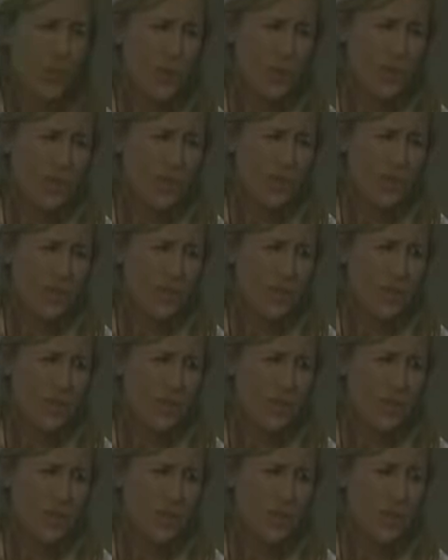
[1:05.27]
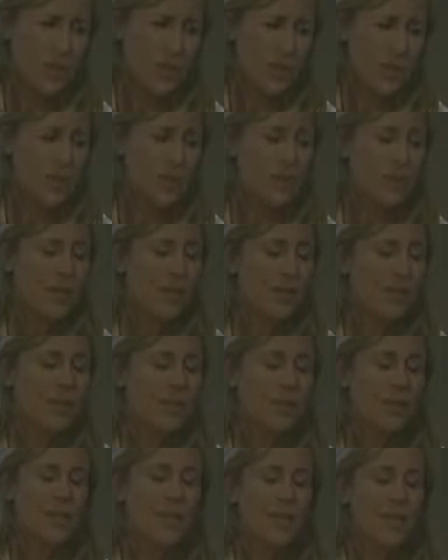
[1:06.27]
the worst
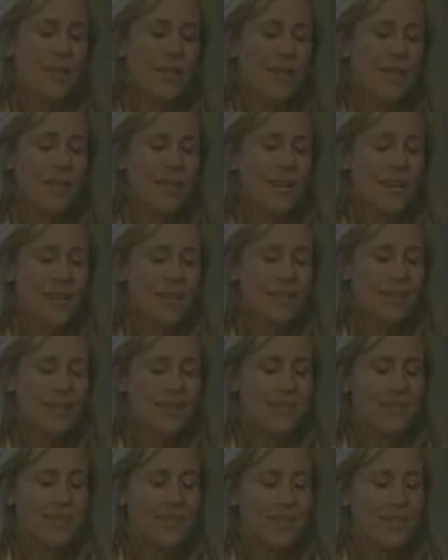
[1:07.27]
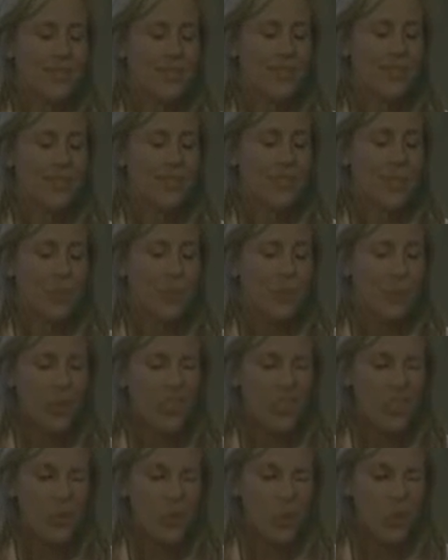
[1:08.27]
because that that
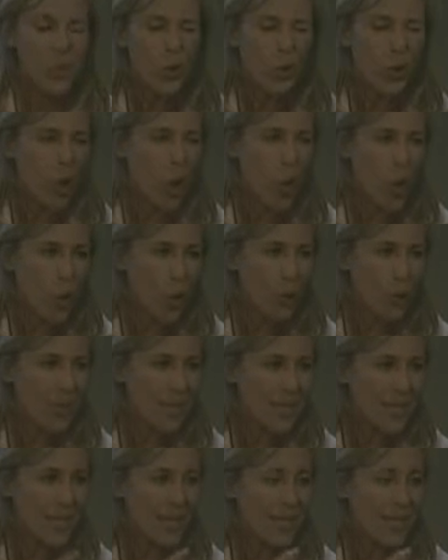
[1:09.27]
one little word hope